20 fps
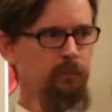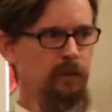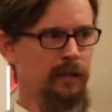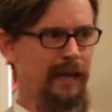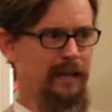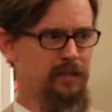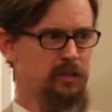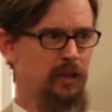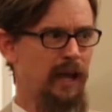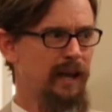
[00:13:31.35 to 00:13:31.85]
He
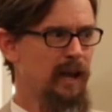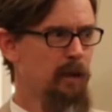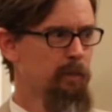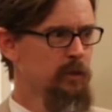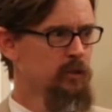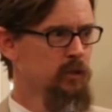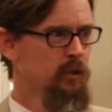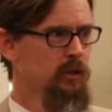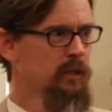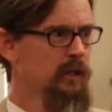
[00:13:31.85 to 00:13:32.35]
actually had
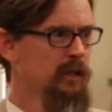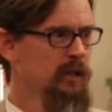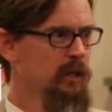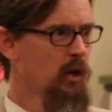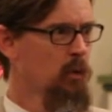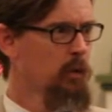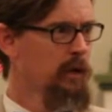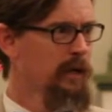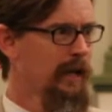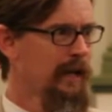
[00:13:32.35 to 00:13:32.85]
opportunity to
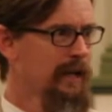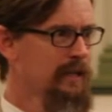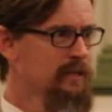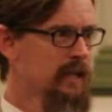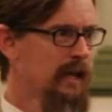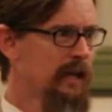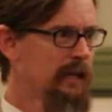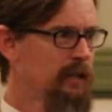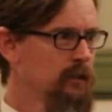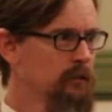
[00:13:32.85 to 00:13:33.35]
go into
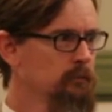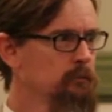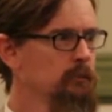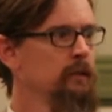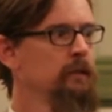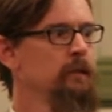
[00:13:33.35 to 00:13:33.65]
exile.